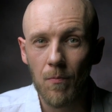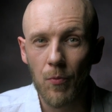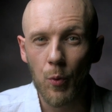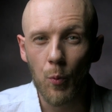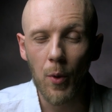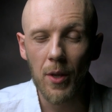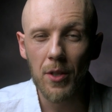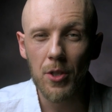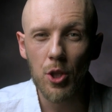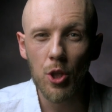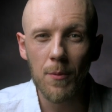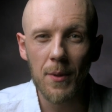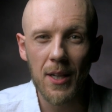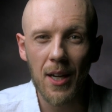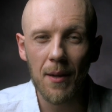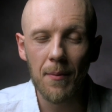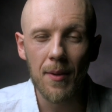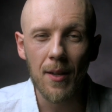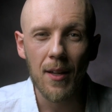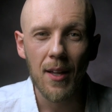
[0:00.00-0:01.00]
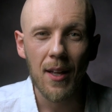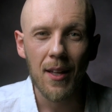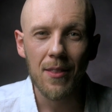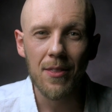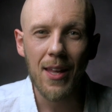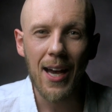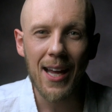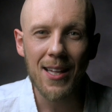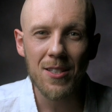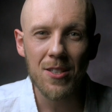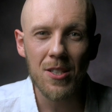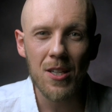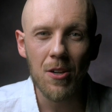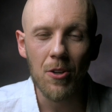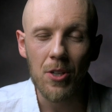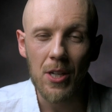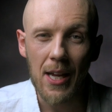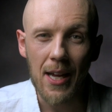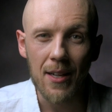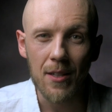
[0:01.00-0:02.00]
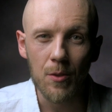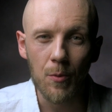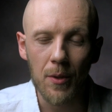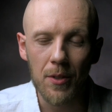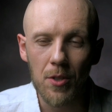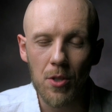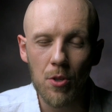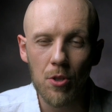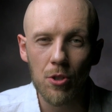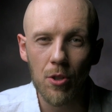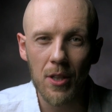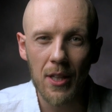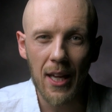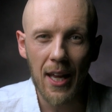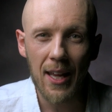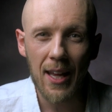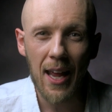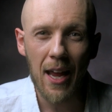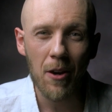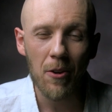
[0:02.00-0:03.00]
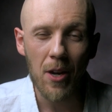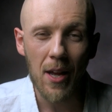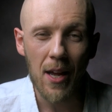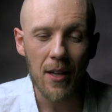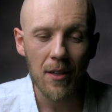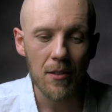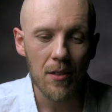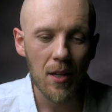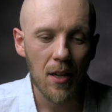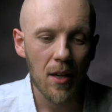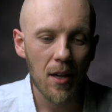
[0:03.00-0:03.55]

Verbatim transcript: whether you become a Nazi or not, whether you join the KKK or not,